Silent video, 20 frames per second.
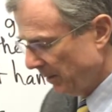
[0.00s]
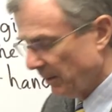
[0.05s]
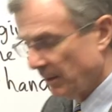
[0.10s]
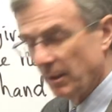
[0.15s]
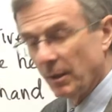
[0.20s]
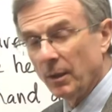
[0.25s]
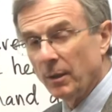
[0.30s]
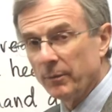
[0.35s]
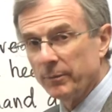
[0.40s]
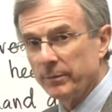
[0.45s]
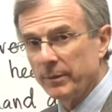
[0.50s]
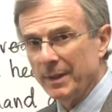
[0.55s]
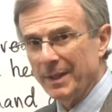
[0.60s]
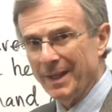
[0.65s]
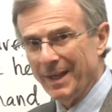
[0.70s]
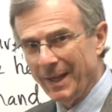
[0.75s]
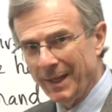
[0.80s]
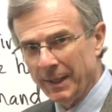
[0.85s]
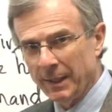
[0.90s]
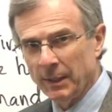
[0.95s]
of the
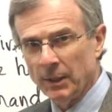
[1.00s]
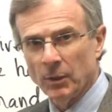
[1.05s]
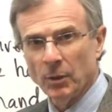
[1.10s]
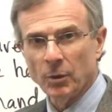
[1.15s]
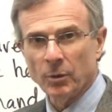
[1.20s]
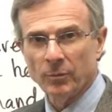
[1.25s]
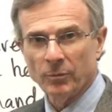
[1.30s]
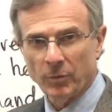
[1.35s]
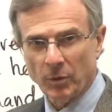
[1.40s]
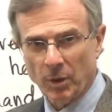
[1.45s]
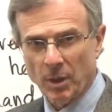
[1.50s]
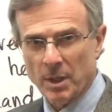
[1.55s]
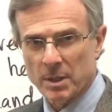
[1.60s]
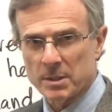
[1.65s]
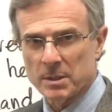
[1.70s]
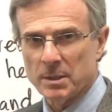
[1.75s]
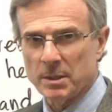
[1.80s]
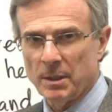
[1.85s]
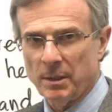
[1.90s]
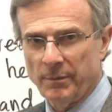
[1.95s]
angular
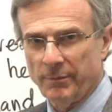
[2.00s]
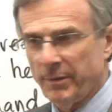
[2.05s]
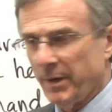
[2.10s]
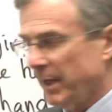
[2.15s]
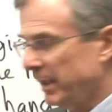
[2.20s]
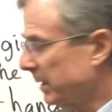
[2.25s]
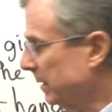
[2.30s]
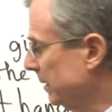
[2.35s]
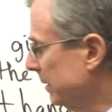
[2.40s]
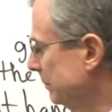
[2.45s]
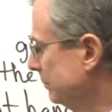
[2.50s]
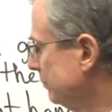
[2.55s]
velocity vector.